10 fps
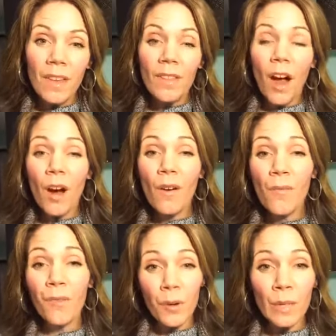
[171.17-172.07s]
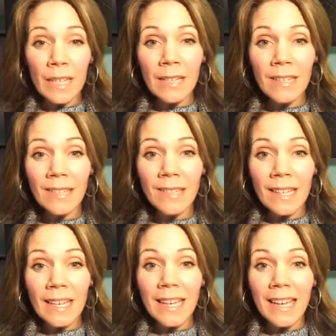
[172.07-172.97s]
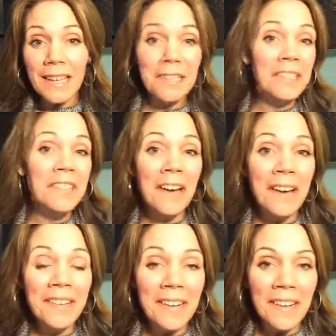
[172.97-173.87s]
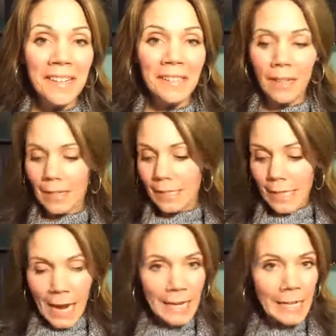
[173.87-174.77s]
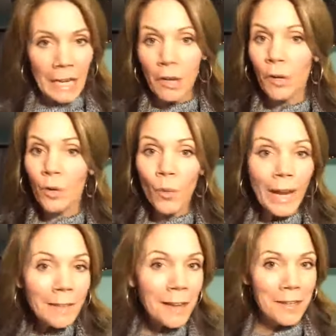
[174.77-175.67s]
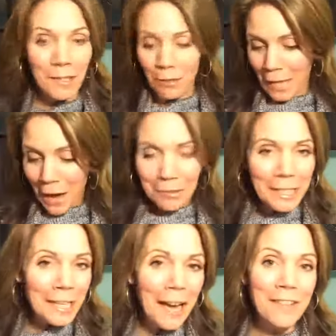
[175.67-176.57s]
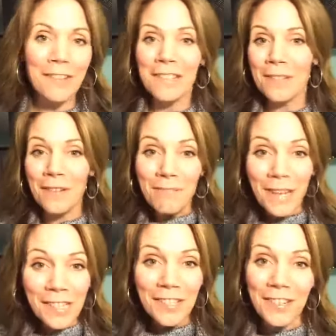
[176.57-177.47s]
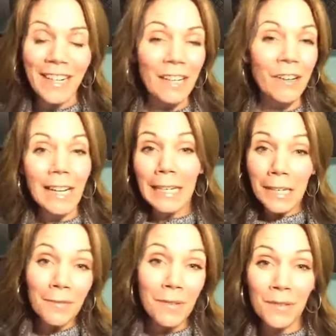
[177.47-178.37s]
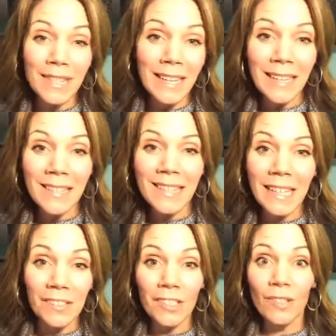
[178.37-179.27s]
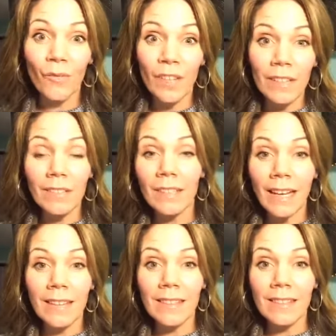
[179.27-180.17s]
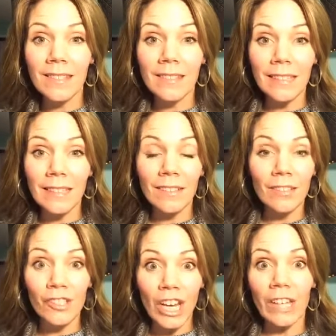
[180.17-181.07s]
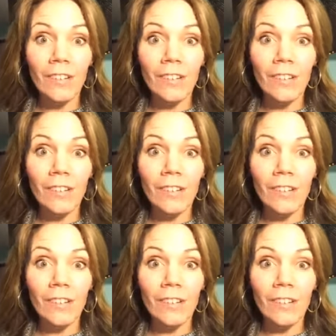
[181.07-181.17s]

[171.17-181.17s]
our focus is not on dieting or weight loss or counting calories or measuring or any of those things that just feel like this jail